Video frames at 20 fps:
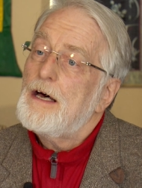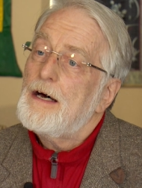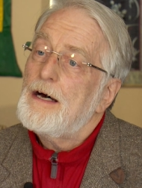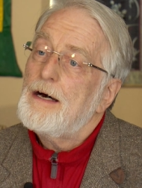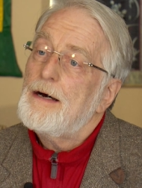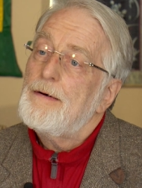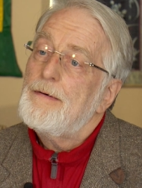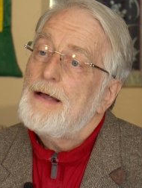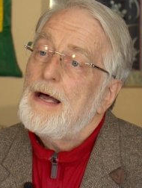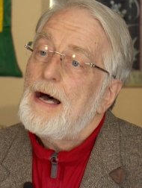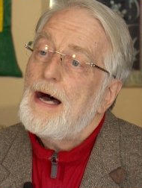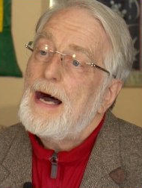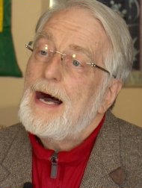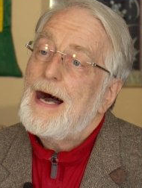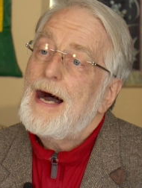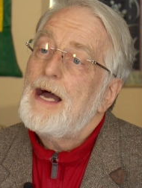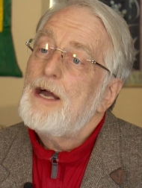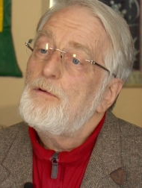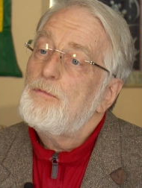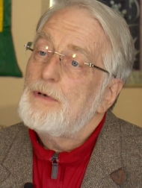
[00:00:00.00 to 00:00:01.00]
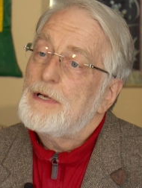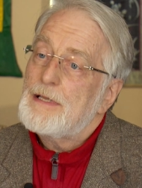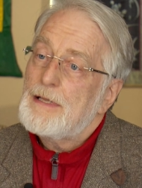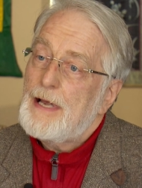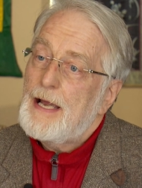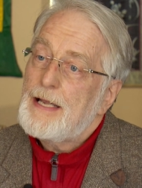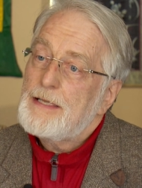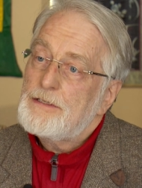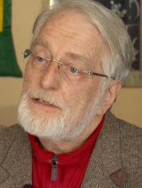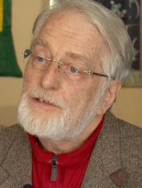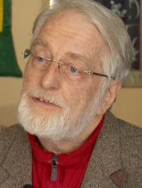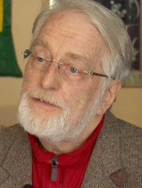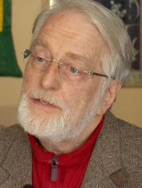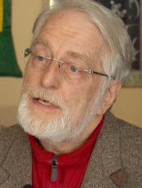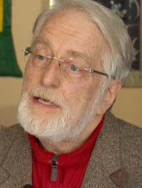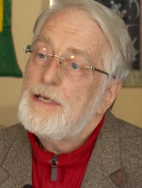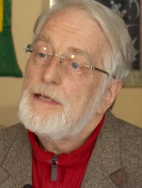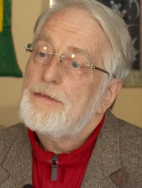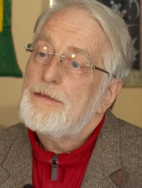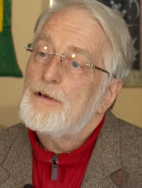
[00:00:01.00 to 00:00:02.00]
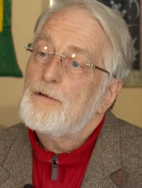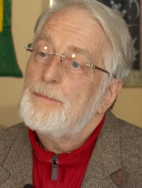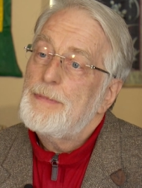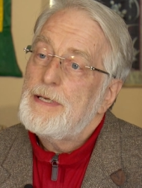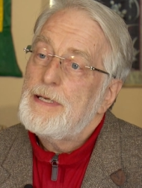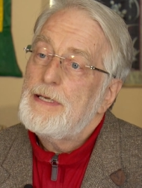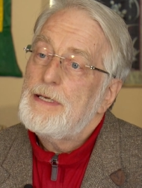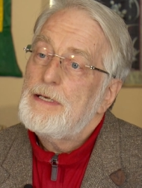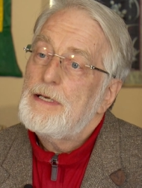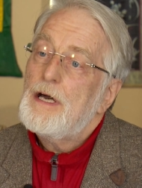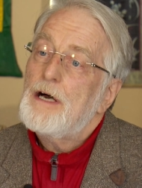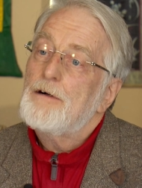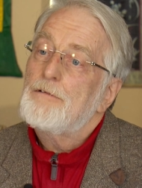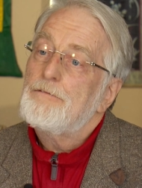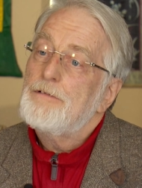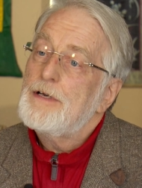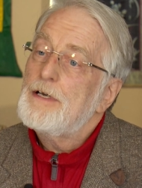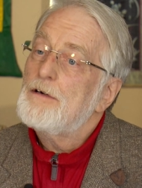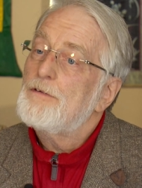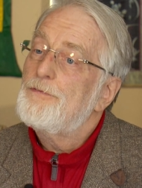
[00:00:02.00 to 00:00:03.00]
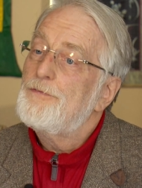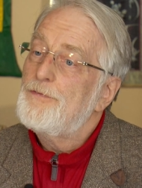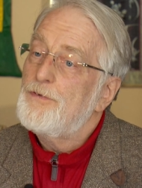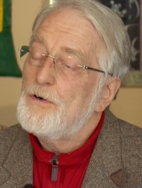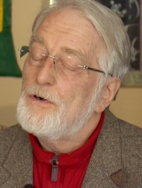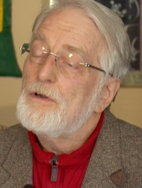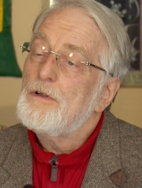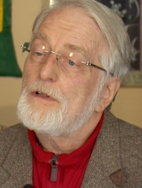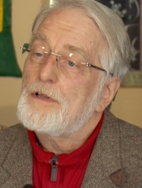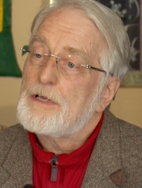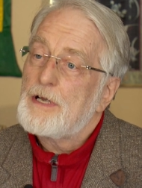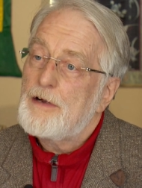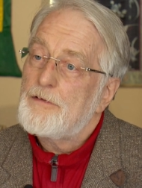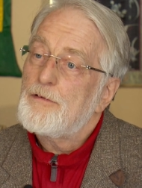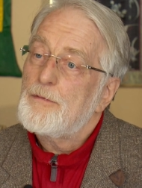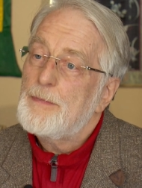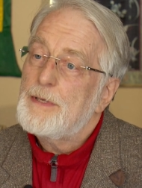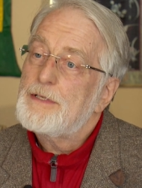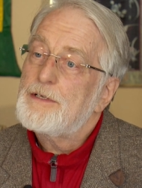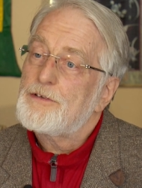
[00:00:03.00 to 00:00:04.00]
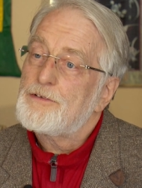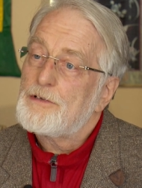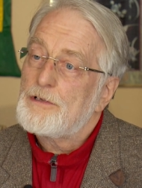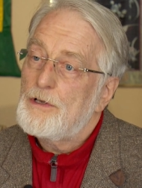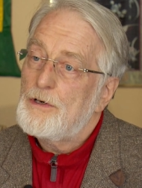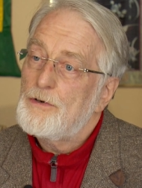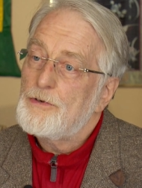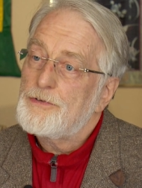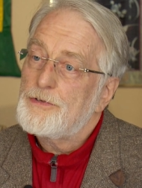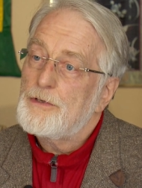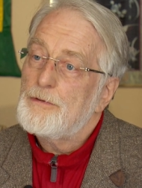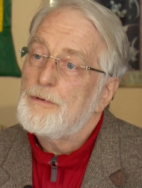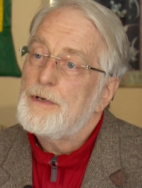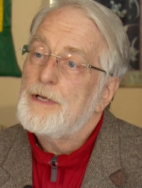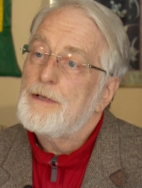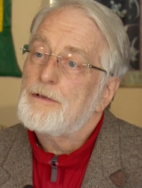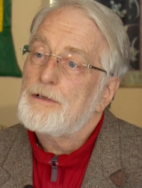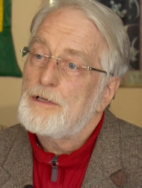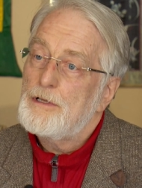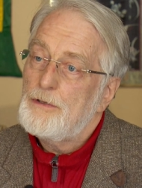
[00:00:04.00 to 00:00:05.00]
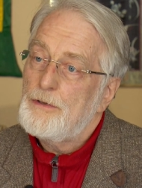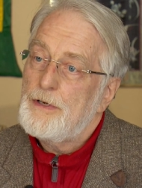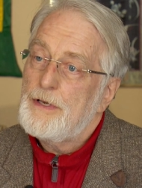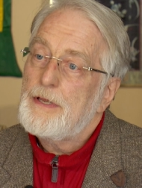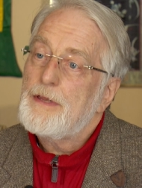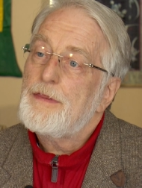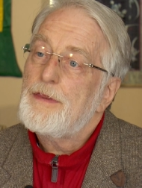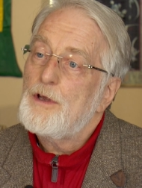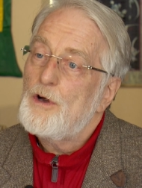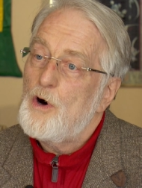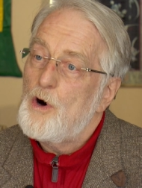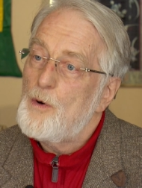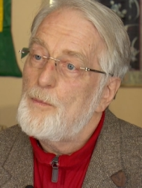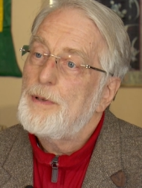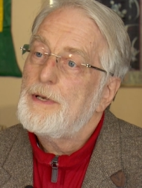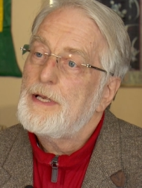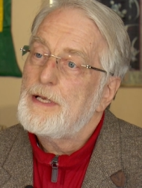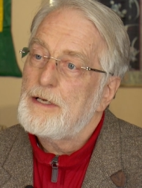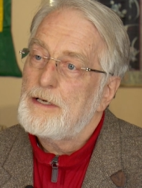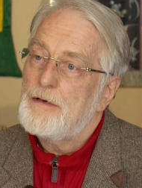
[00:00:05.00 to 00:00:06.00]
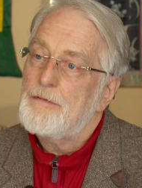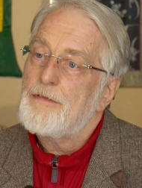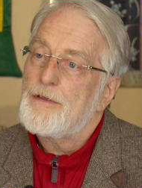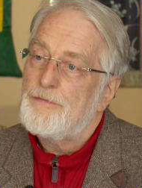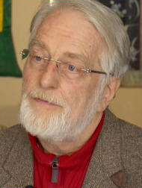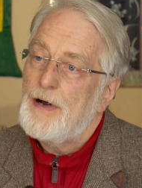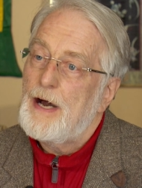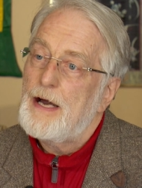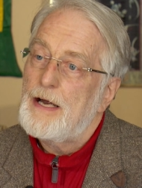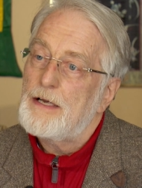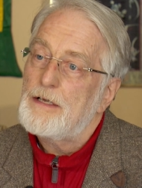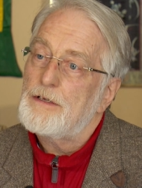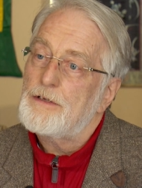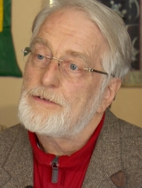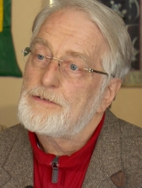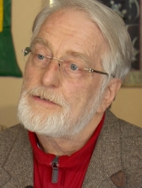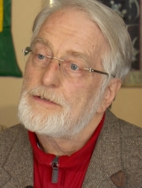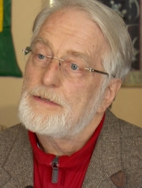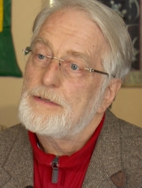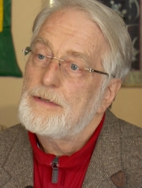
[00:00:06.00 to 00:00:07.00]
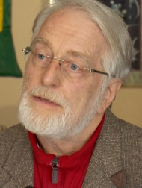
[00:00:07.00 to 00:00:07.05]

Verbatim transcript: uh, I would like to see there be a real full government disclosure, including the opening of the files.